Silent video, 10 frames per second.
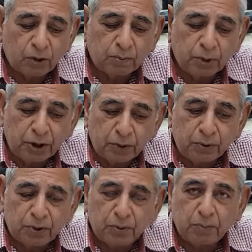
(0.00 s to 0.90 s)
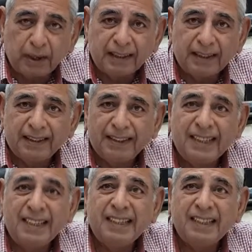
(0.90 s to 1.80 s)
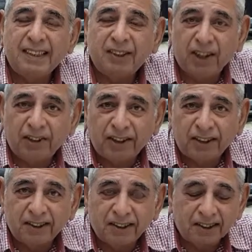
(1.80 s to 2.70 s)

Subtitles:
produced by DC generators,